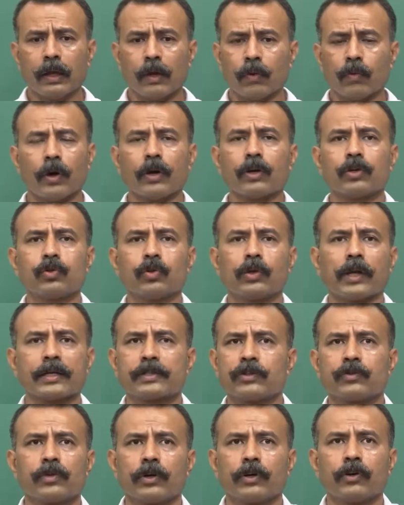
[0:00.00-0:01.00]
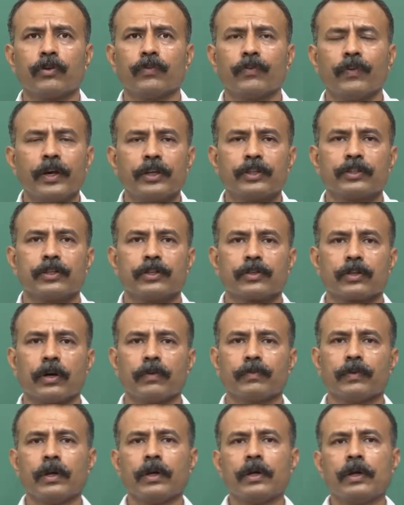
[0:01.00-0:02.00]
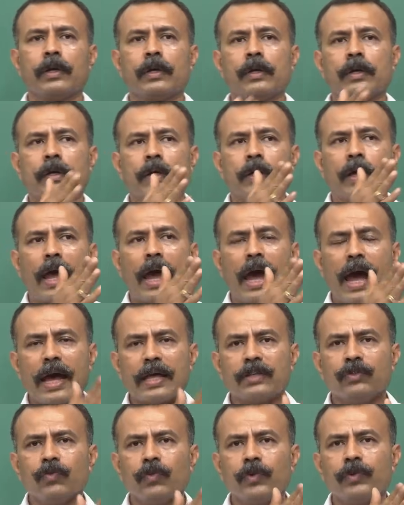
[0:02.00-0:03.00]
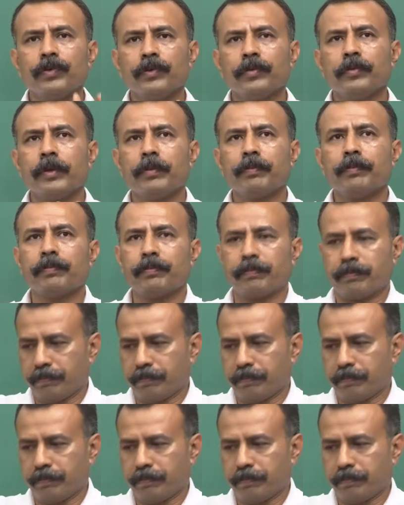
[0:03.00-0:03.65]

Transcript: 1 or 2 classes we are going to finish this off. As we will be